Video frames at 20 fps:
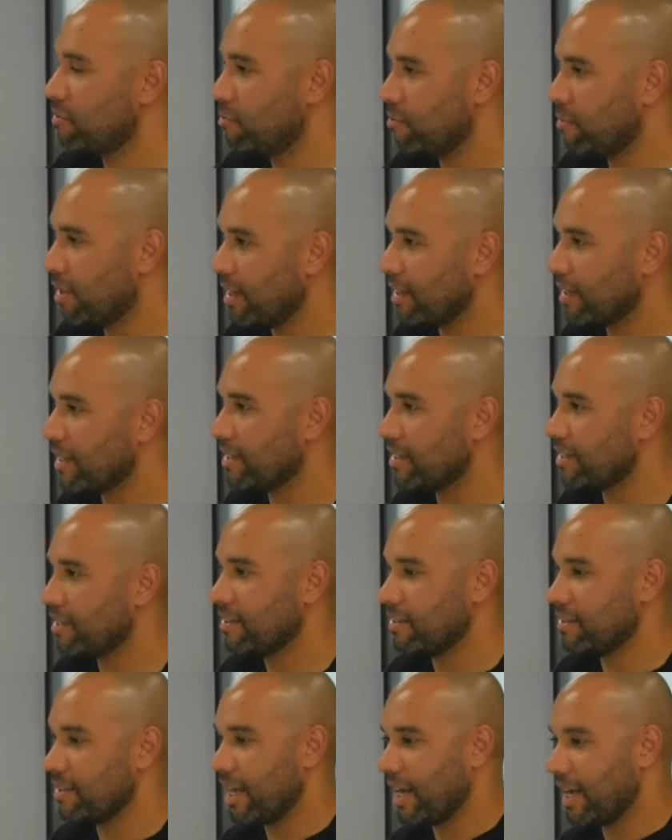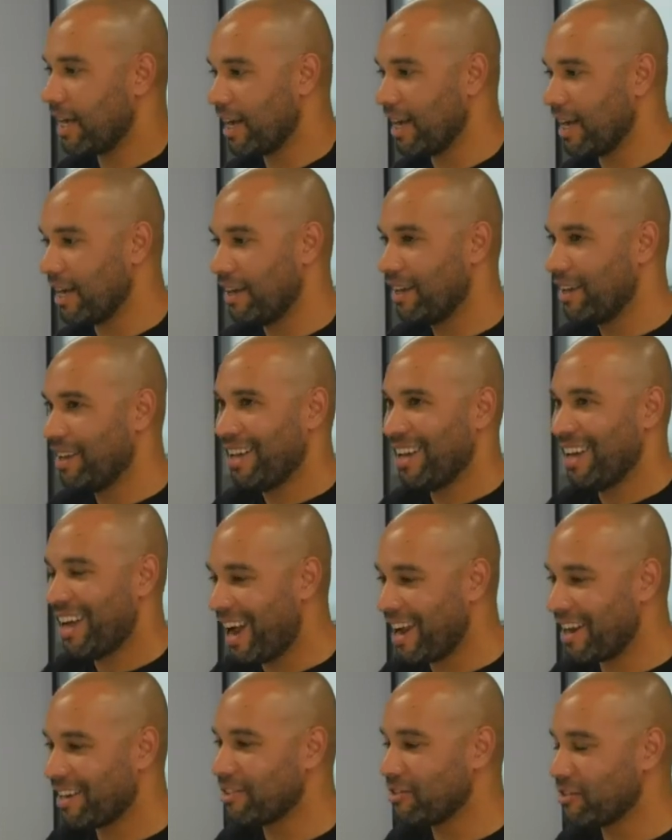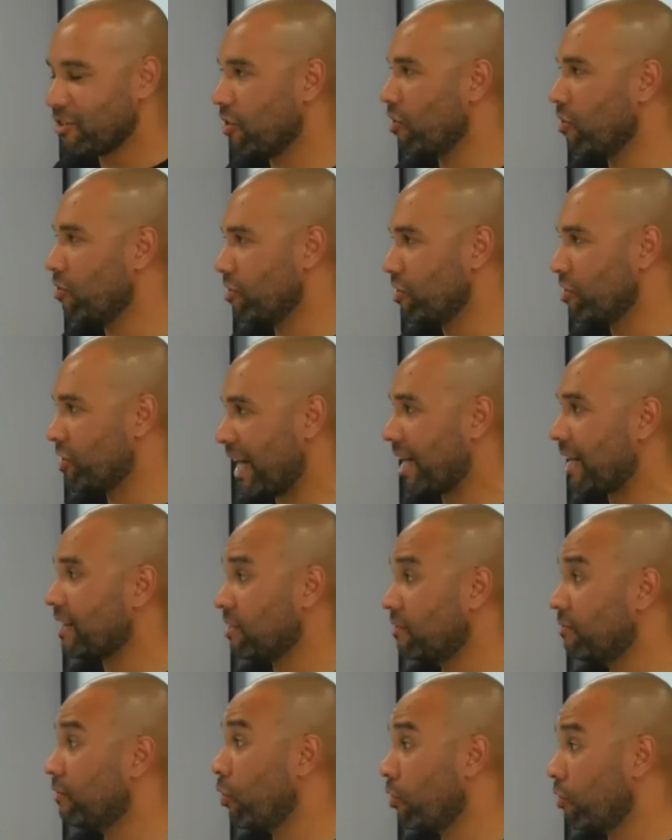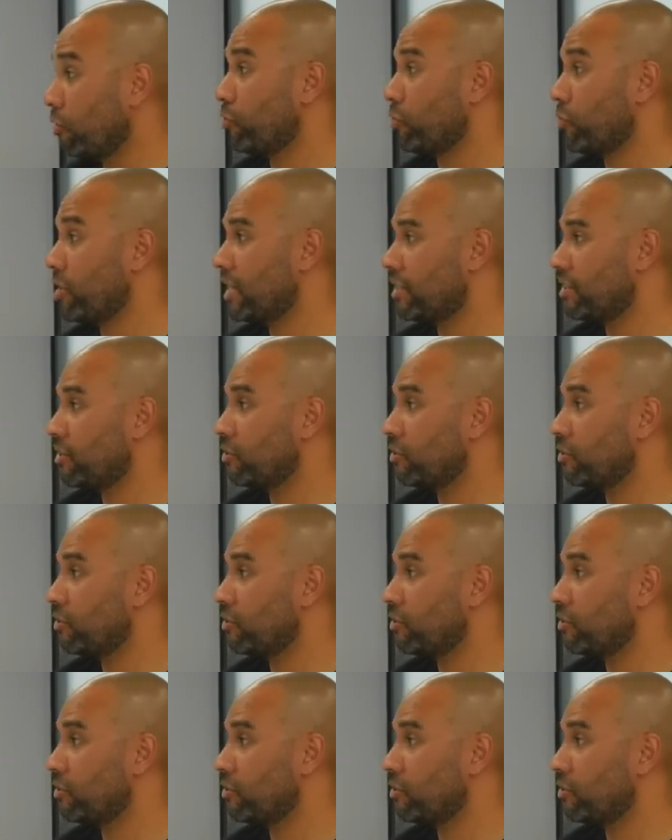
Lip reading: marketers are hands-on jacks of all trades who